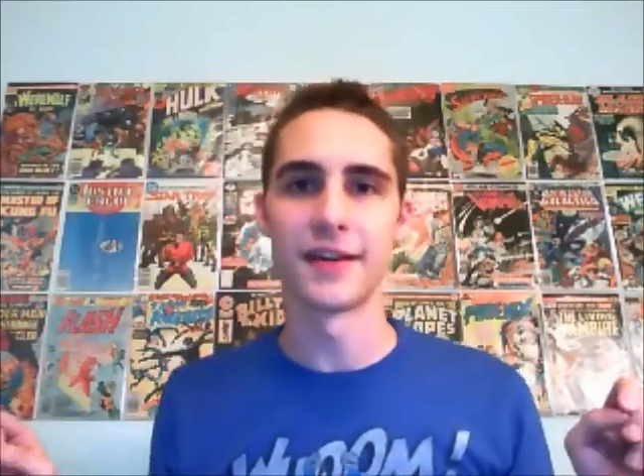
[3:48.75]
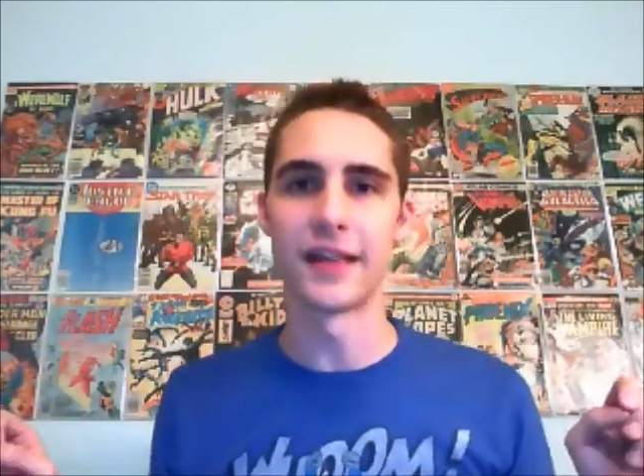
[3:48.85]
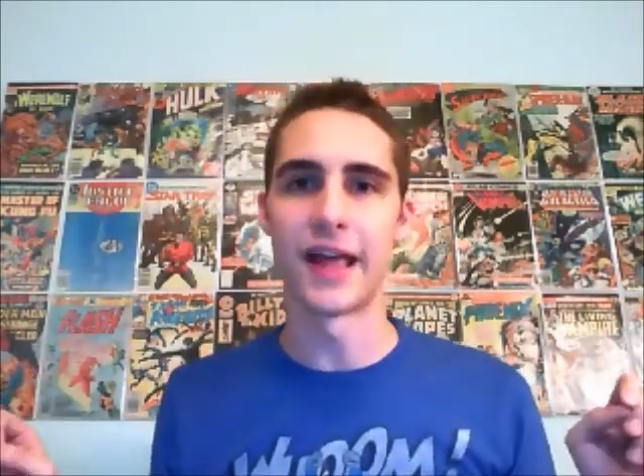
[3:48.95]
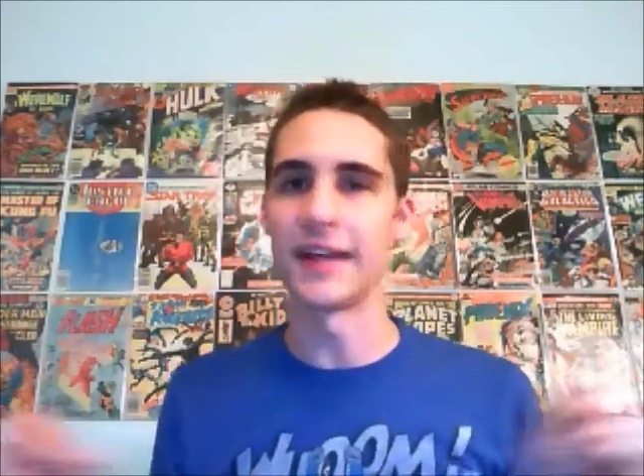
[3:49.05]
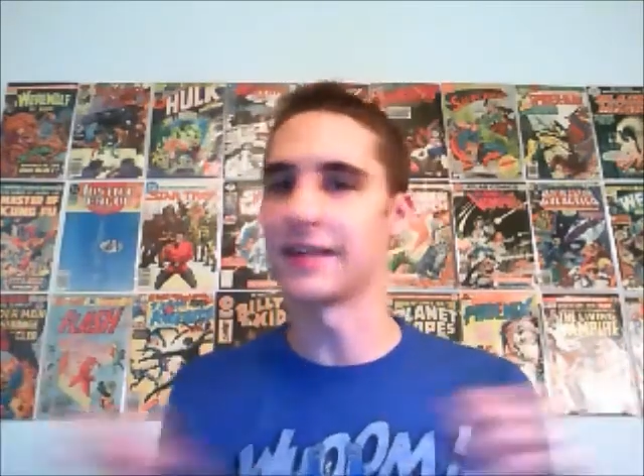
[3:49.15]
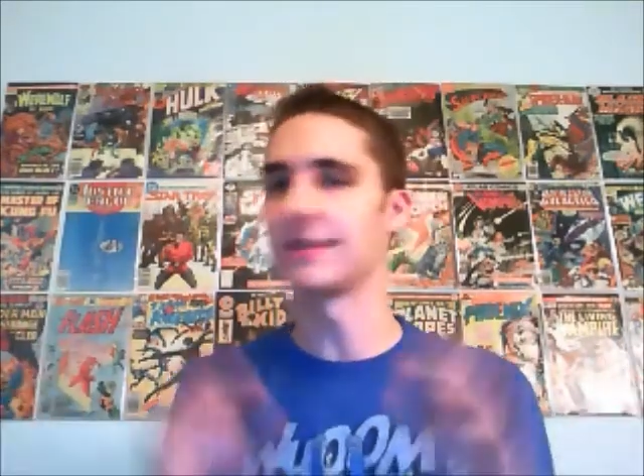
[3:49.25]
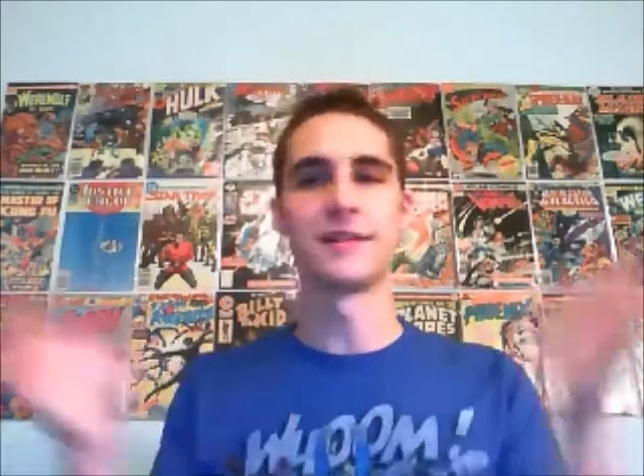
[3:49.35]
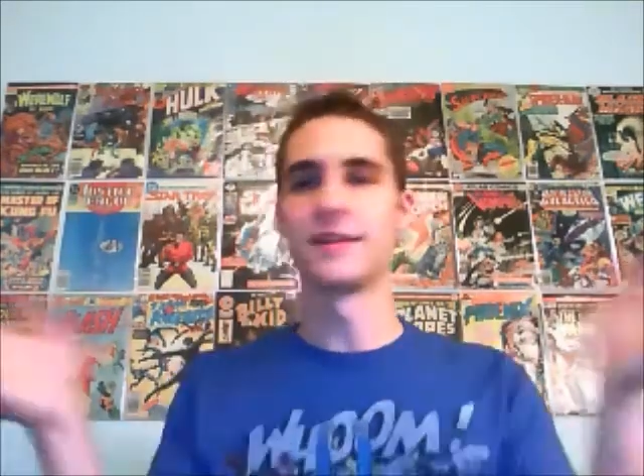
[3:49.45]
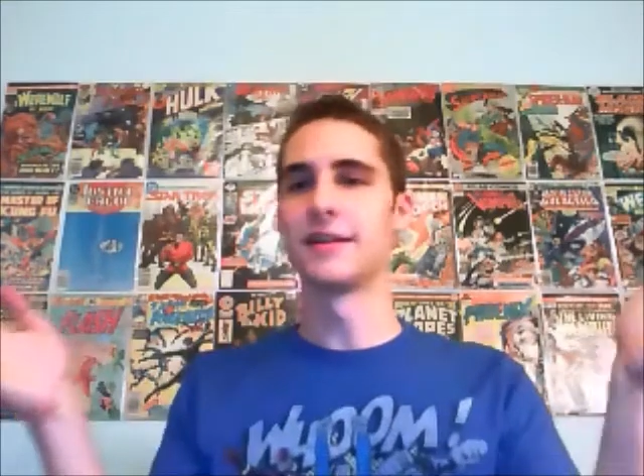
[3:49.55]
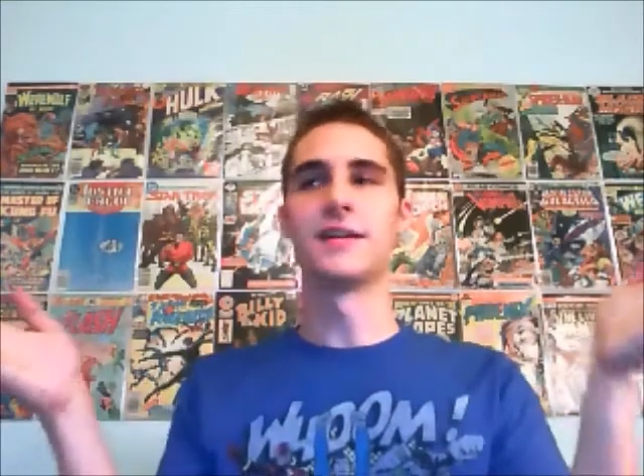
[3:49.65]
Like,
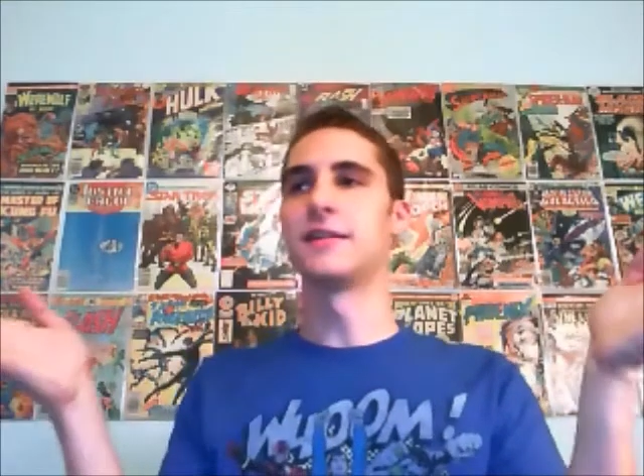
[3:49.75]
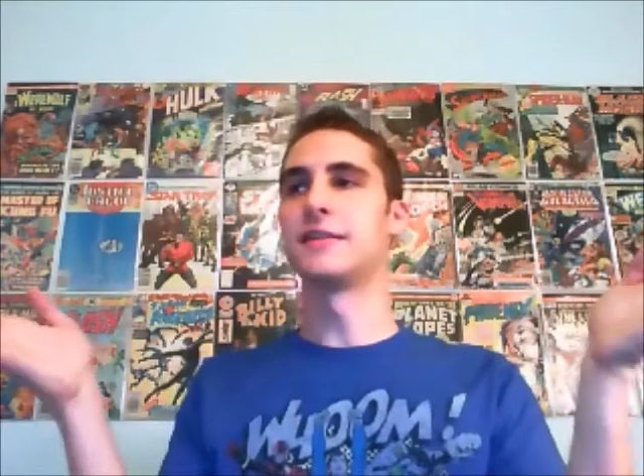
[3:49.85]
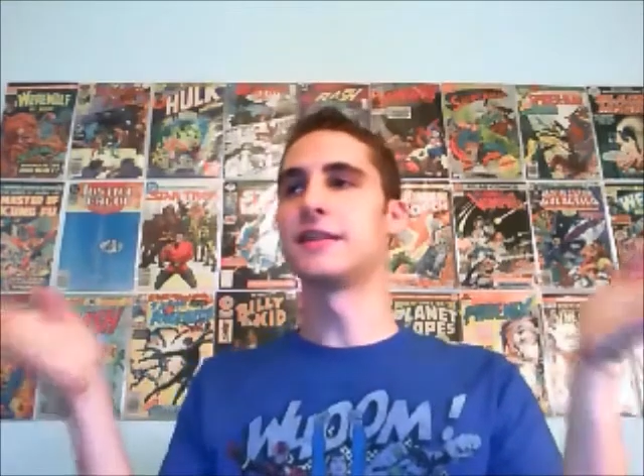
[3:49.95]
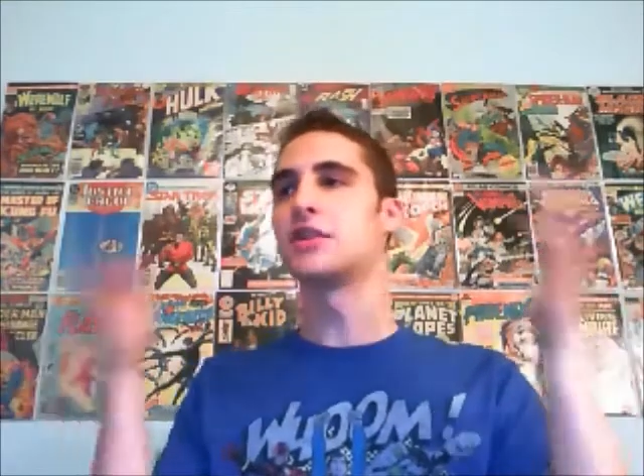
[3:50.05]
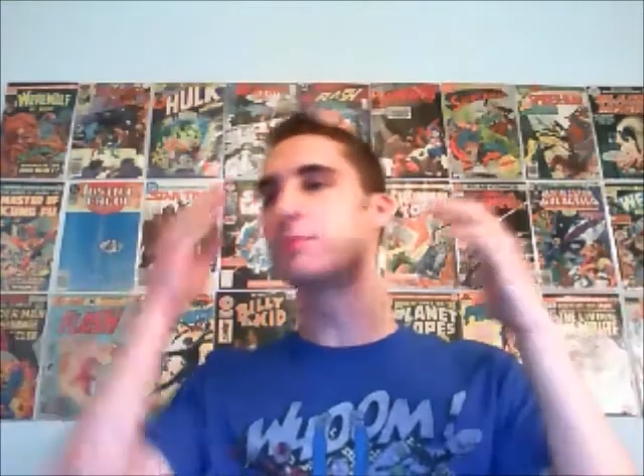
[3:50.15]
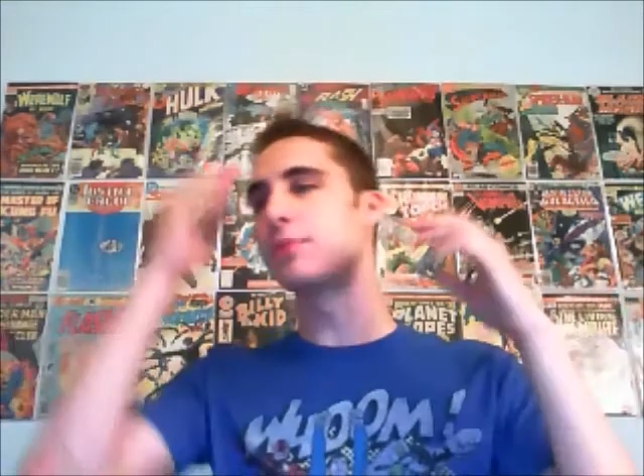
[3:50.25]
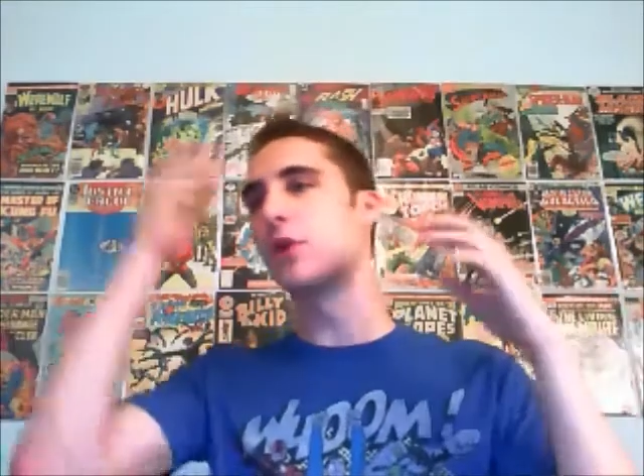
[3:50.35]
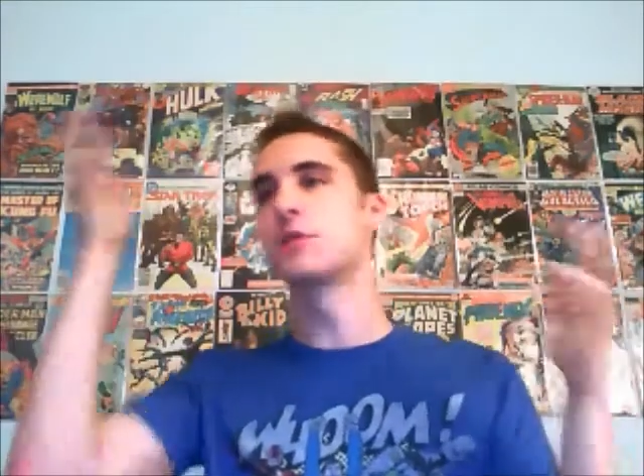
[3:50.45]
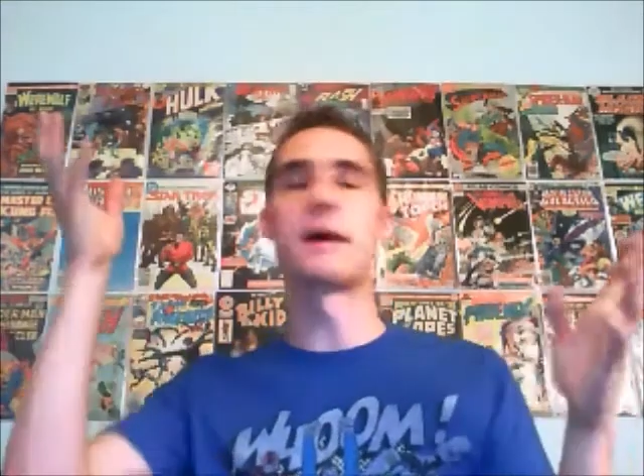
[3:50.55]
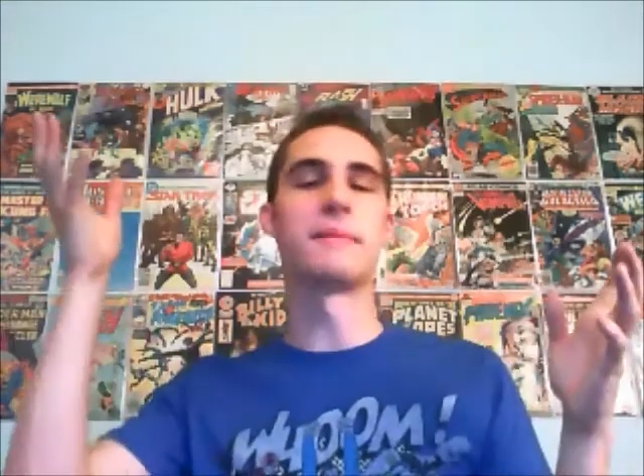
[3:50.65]
this just
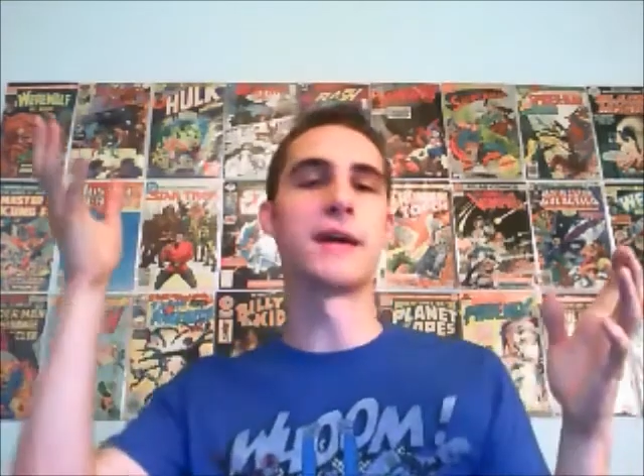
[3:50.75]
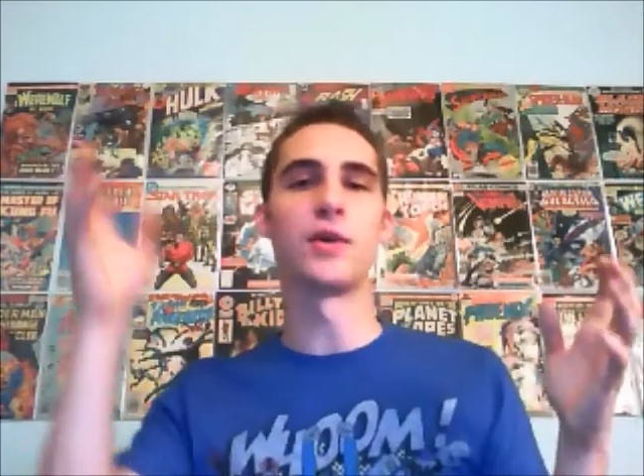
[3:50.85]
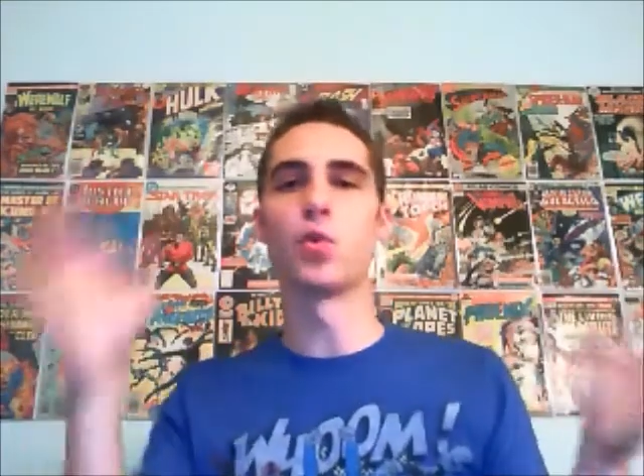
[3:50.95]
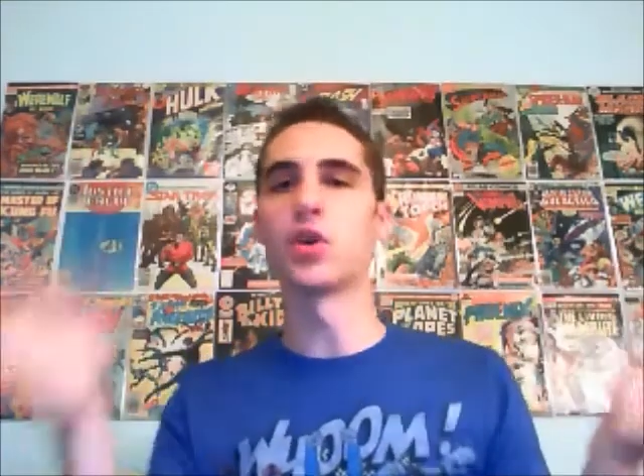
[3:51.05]
blows my mind.